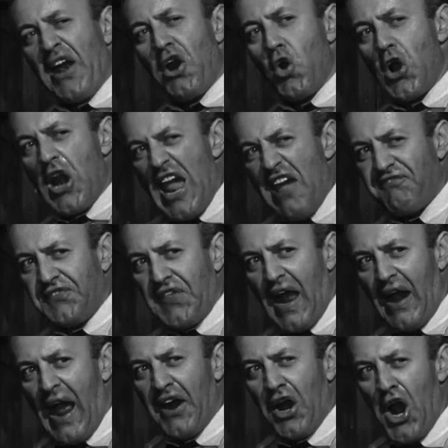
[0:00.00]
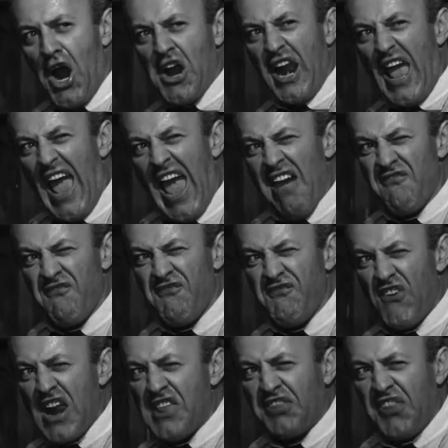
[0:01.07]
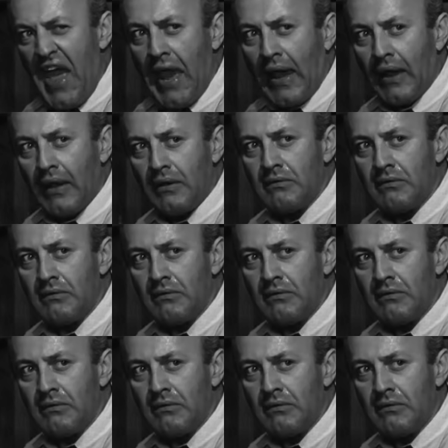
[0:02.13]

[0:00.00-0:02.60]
best organic conflict comes from characters having